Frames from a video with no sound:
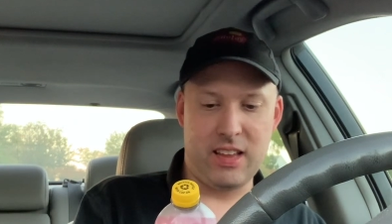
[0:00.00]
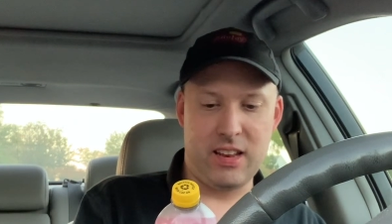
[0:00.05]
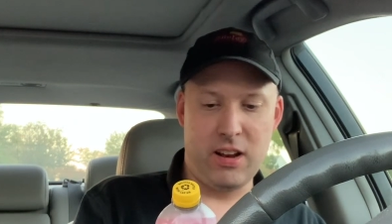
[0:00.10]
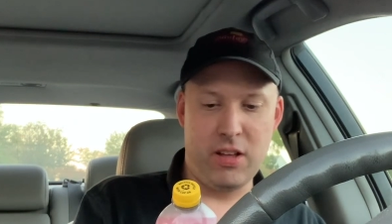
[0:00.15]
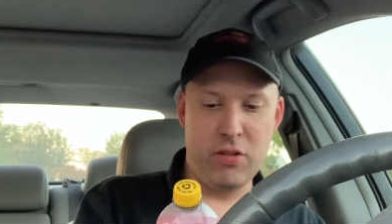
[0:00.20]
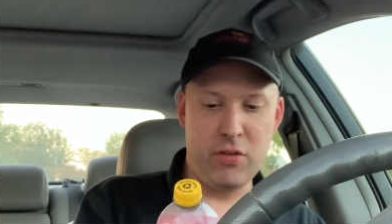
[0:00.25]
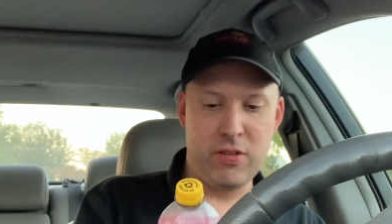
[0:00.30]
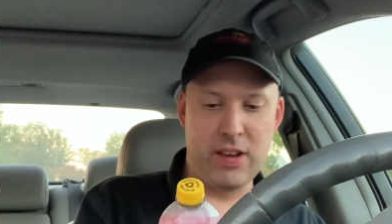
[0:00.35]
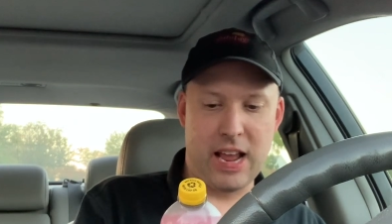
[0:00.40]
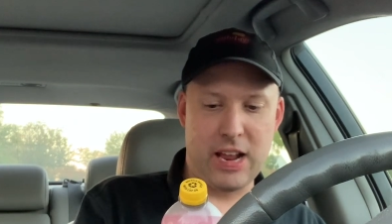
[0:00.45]
and
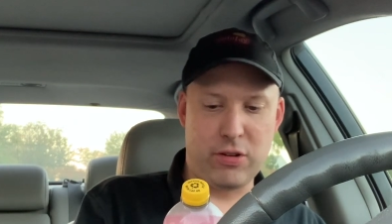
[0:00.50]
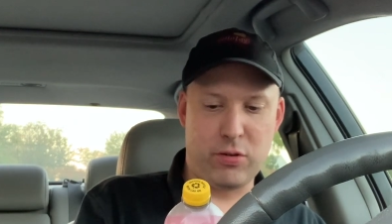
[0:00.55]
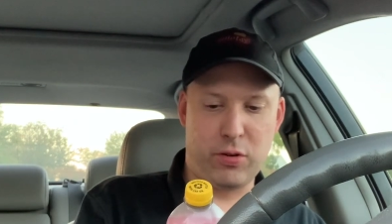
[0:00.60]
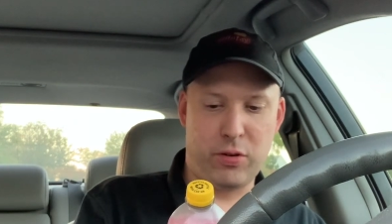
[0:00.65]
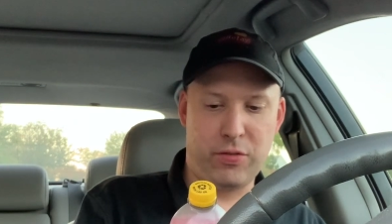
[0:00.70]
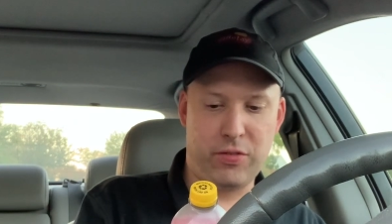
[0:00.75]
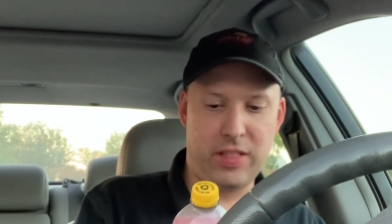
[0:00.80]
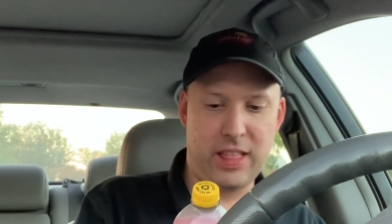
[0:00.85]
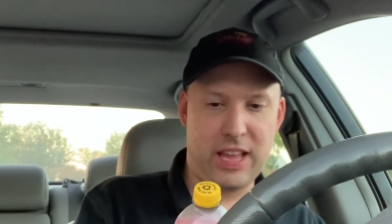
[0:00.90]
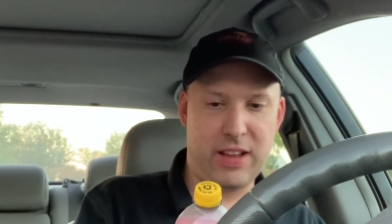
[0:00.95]
other
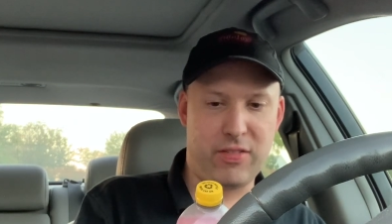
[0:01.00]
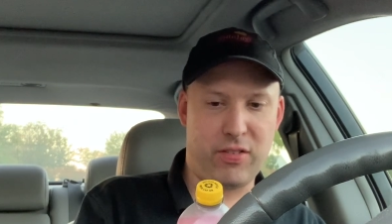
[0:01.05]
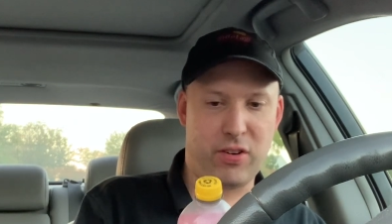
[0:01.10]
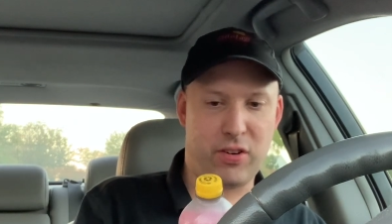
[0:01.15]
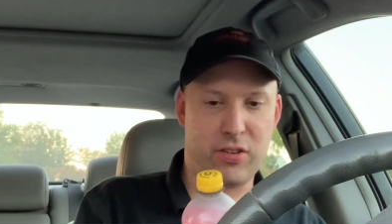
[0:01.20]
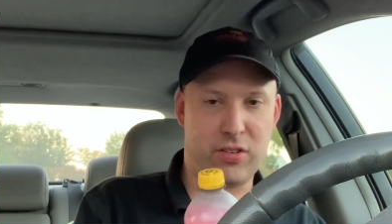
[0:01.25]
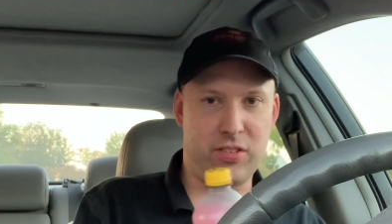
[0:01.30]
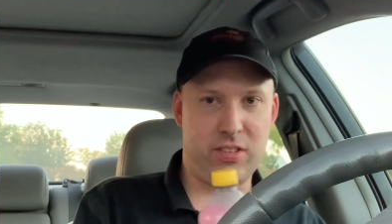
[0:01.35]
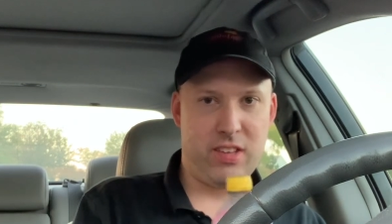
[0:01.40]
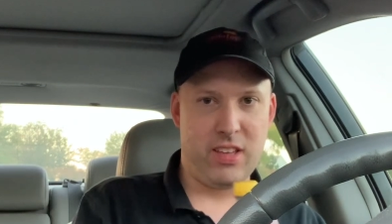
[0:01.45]
natural
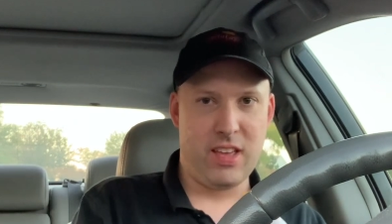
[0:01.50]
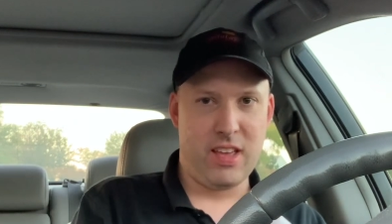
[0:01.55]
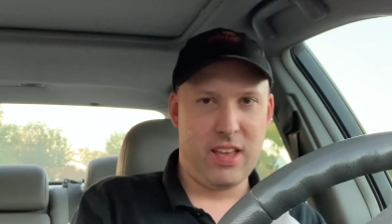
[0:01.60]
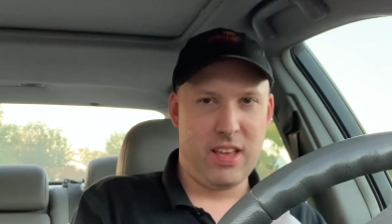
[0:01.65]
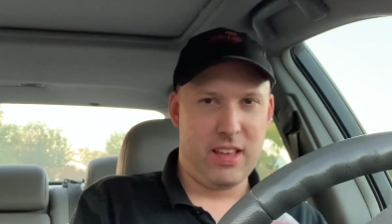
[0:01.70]
flavors.